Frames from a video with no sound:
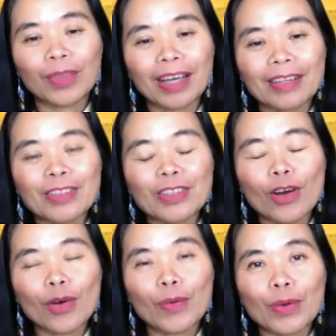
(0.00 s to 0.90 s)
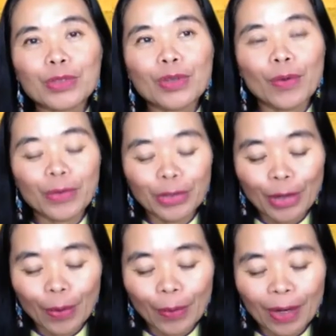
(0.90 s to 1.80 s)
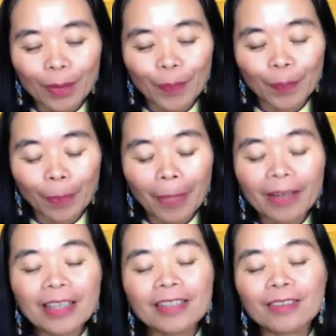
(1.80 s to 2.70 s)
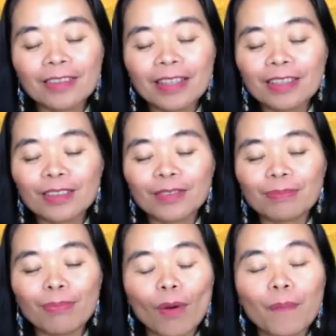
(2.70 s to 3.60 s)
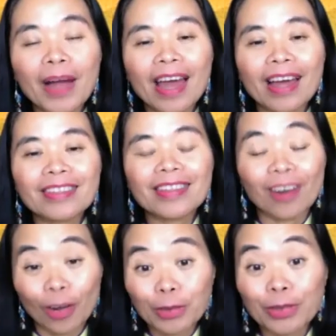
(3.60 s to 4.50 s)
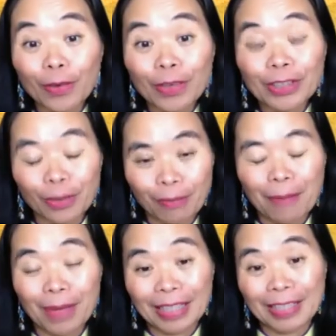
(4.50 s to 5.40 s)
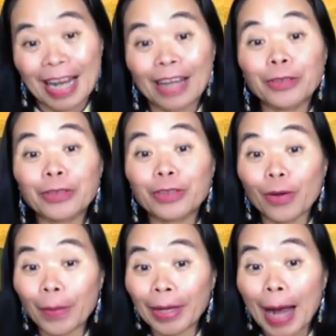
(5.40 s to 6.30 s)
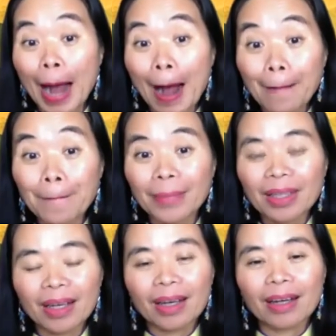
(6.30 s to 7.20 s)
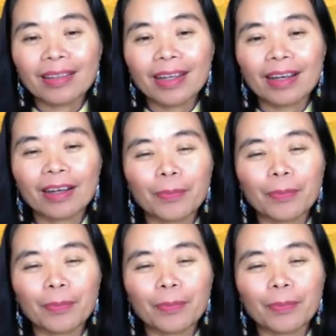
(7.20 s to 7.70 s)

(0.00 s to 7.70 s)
So you know, this book has a lot of stories about my childhood growing up, the